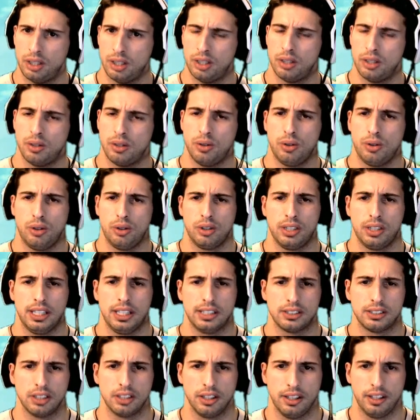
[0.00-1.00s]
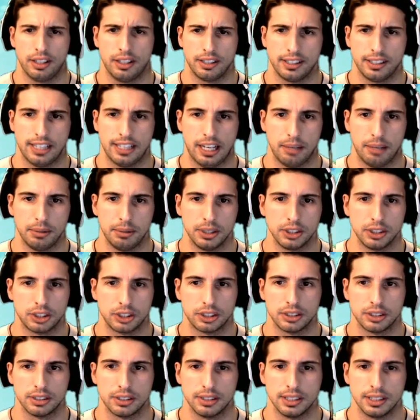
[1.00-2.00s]
Oh, that's a lot of
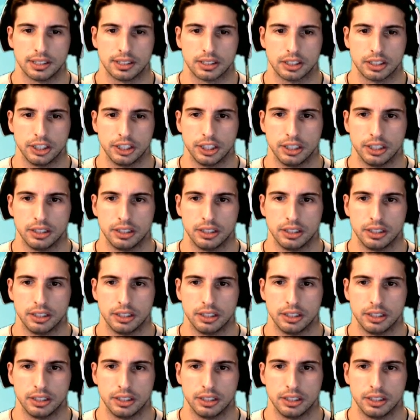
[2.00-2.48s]
damage. This good.